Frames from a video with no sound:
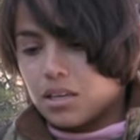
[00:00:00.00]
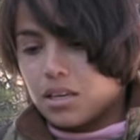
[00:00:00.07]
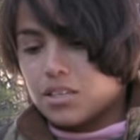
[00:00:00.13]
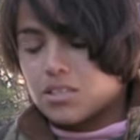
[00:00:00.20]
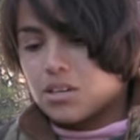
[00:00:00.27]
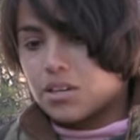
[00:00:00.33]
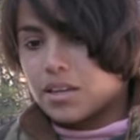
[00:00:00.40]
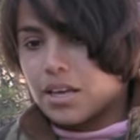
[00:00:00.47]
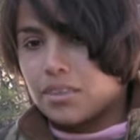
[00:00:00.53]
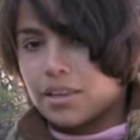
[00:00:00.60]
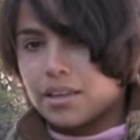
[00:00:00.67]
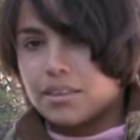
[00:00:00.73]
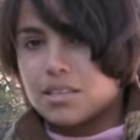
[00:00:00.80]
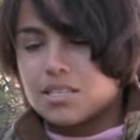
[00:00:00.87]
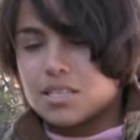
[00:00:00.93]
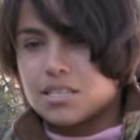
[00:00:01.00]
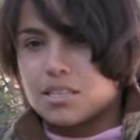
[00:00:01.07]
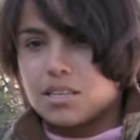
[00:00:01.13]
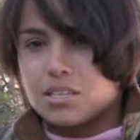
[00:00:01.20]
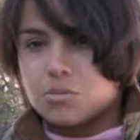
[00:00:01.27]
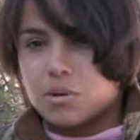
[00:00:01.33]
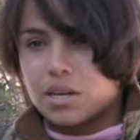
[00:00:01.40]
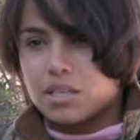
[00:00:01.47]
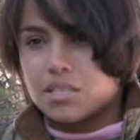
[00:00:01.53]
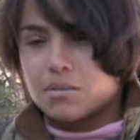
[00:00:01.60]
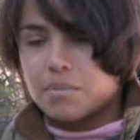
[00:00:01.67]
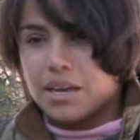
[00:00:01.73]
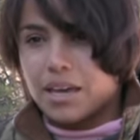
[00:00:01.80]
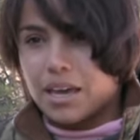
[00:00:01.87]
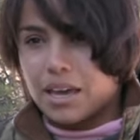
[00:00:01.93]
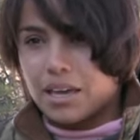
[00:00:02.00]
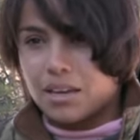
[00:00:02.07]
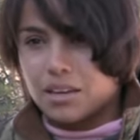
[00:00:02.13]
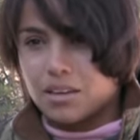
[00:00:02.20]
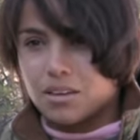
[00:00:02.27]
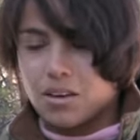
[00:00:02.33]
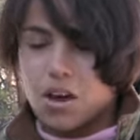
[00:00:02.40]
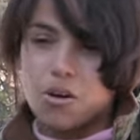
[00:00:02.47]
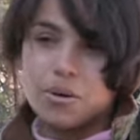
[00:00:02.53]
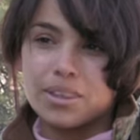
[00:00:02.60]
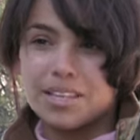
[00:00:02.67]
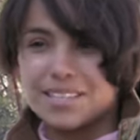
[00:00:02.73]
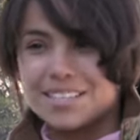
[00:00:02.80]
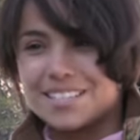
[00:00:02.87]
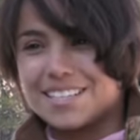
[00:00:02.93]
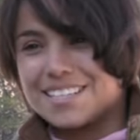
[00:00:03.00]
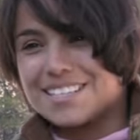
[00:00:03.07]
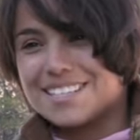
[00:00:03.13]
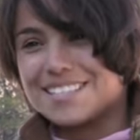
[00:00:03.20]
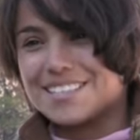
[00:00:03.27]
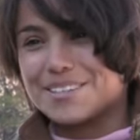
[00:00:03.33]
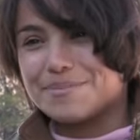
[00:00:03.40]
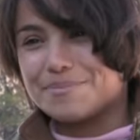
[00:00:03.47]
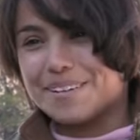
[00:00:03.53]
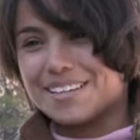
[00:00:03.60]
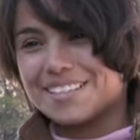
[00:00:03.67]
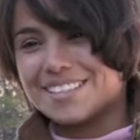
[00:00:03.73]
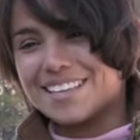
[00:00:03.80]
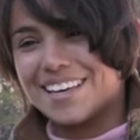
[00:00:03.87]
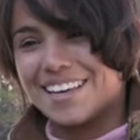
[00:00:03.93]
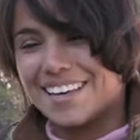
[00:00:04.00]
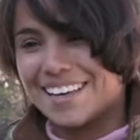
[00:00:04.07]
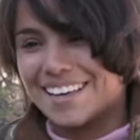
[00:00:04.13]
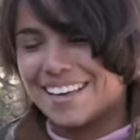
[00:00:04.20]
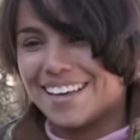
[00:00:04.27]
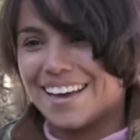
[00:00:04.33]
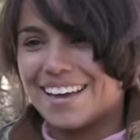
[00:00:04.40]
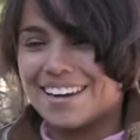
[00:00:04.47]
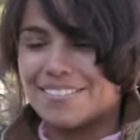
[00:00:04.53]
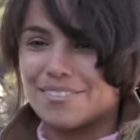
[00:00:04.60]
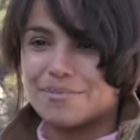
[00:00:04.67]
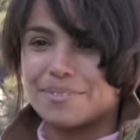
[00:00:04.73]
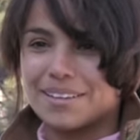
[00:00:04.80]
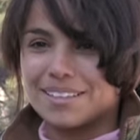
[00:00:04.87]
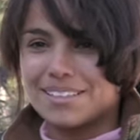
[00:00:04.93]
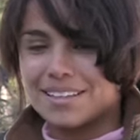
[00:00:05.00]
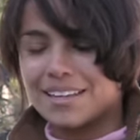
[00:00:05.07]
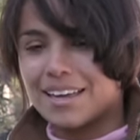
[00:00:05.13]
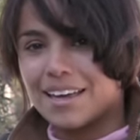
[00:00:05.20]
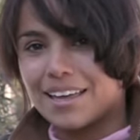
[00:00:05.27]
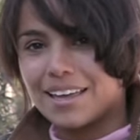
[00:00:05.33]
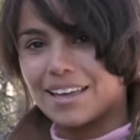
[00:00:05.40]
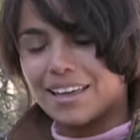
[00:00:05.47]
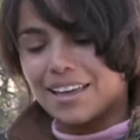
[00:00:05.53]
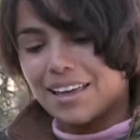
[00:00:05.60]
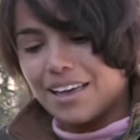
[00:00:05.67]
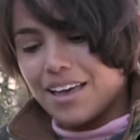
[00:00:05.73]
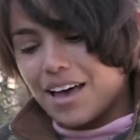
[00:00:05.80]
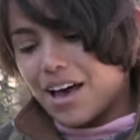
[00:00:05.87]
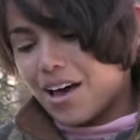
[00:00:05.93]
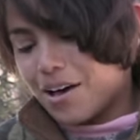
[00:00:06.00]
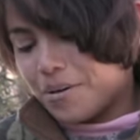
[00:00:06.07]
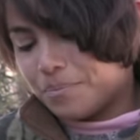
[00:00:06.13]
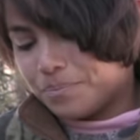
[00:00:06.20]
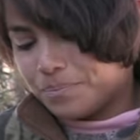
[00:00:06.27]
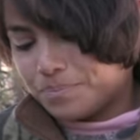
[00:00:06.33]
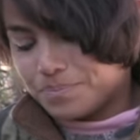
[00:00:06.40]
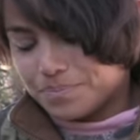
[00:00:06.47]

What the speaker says: it turned out that the disease went into my head. Oh, and the disease is lupus. I never mentioned that. And